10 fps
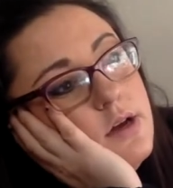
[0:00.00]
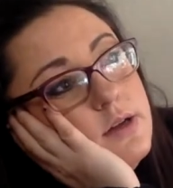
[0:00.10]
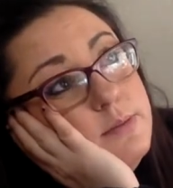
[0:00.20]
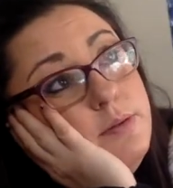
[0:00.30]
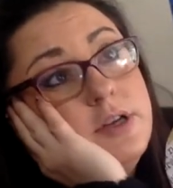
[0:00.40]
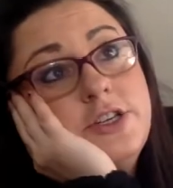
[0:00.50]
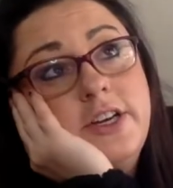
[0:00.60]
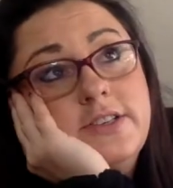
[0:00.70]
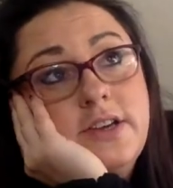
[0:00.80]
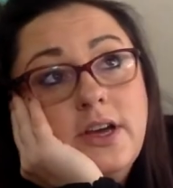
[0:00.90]
the
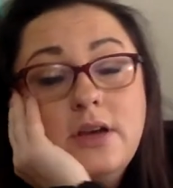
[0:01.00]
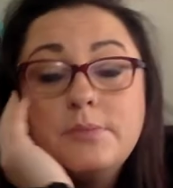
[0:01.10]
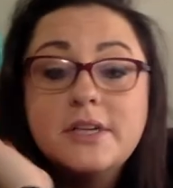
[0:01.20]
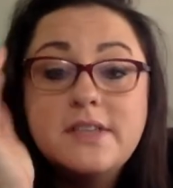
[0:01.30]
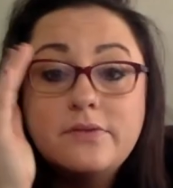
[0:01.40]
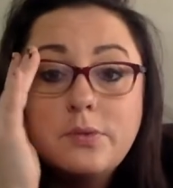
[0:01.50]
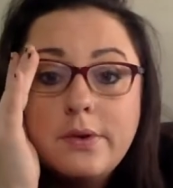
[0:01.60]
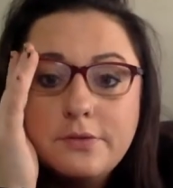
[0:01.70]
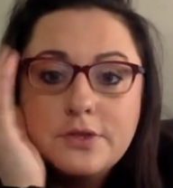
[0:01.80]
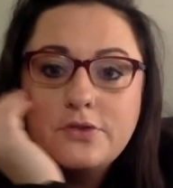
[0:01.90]
project because I have to
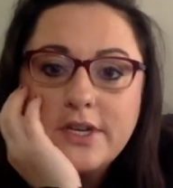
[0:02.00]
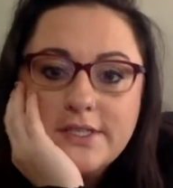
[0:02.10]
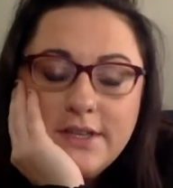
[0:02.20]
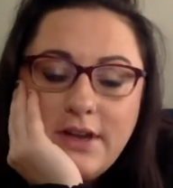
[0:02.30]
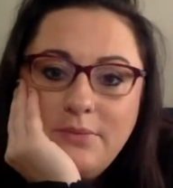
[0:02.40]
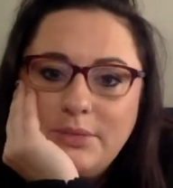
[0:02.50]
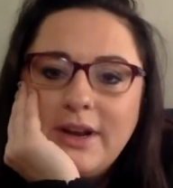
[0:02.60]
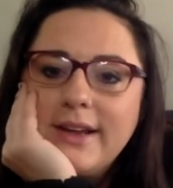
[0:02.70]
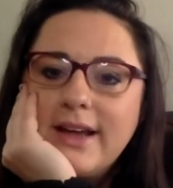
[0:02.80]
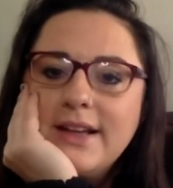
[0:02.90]
wait for the strings to come, but
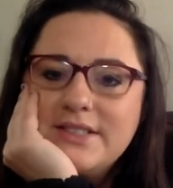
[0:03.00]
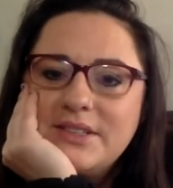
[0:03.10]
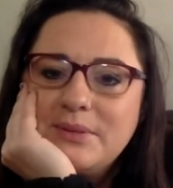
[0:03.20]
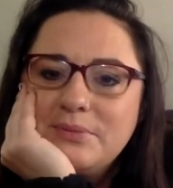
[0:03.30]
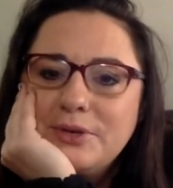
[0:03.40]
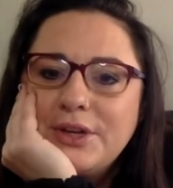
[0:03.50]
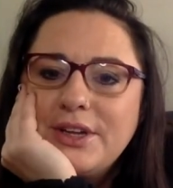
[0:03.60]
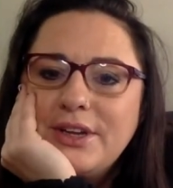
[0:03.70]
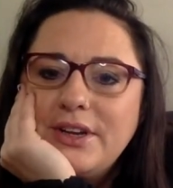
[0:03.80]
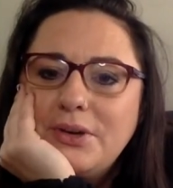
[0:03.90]
I got some
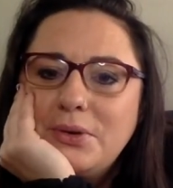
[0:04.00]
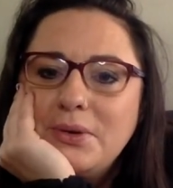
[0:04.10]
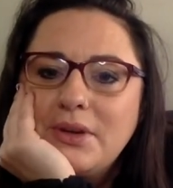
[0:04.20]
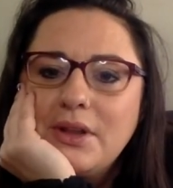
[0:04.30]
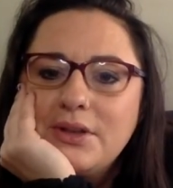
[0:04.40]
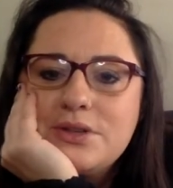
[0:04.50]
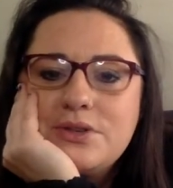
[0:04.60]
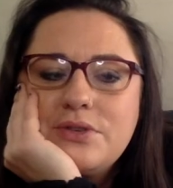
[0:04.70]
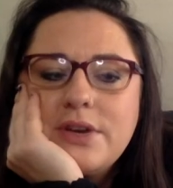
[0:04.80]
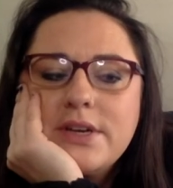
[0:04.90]
really cool colored
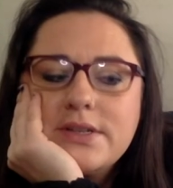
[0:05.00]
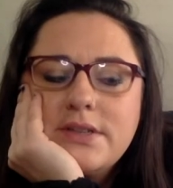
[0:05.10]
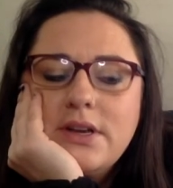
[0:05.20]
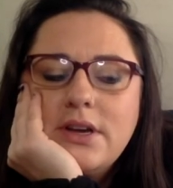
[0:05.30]
strings.